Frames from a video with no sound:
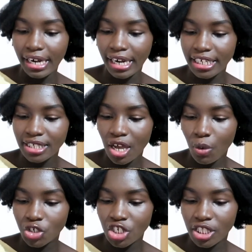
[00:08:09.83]
Later,
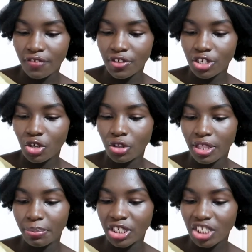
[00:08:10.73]
watching the video,
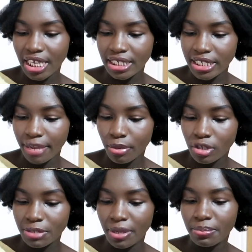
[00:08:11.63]
the beachside
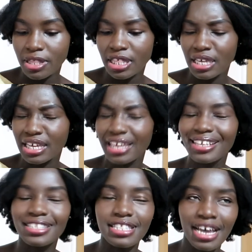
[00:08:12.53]
tables made me think,
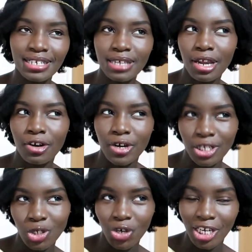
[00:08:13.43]
is that a
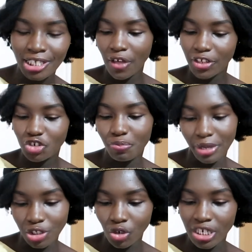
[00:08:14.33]
restaurant? Now that you
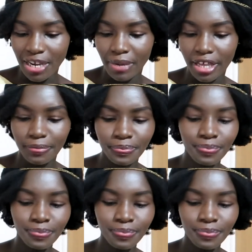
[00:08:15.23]
mention it, I'm like,